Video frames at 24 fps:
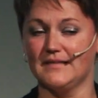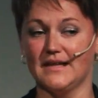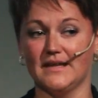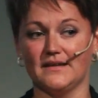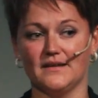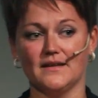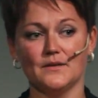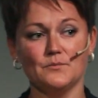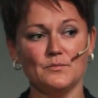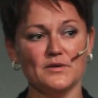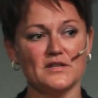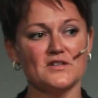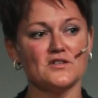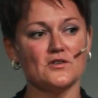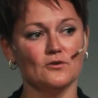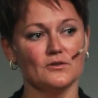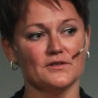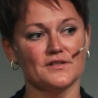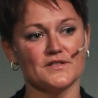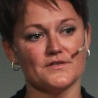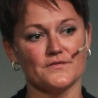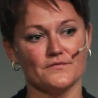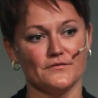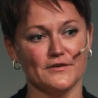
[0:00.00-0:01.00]
And then we
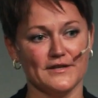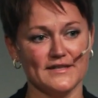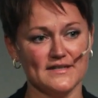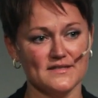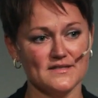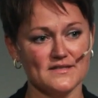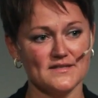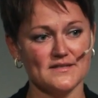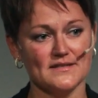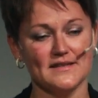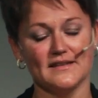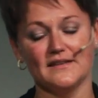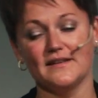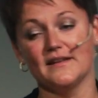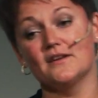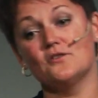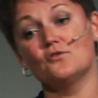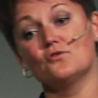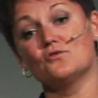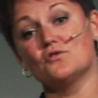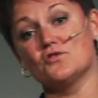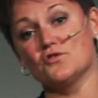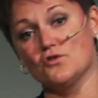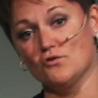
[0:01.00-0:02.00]
told his friends that they
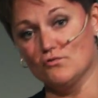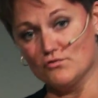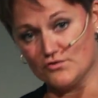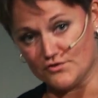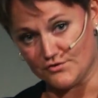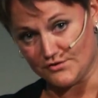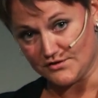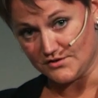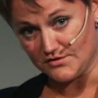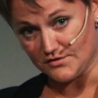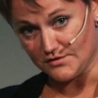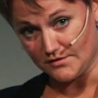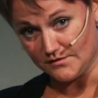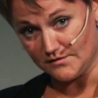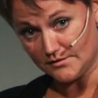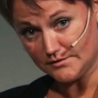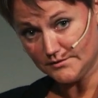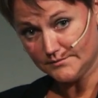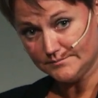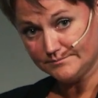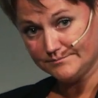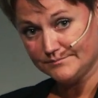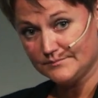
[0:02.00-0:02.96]
could talk to each other.